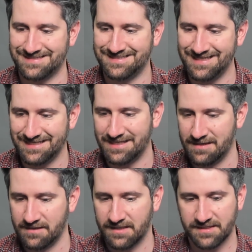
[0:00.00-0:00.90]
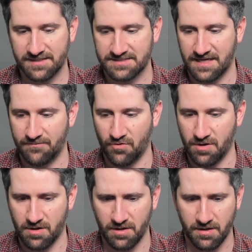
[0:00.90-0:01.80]
did get the time
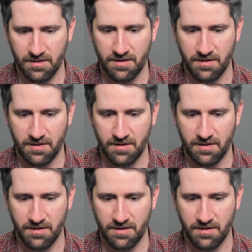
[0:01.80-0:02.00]
wrong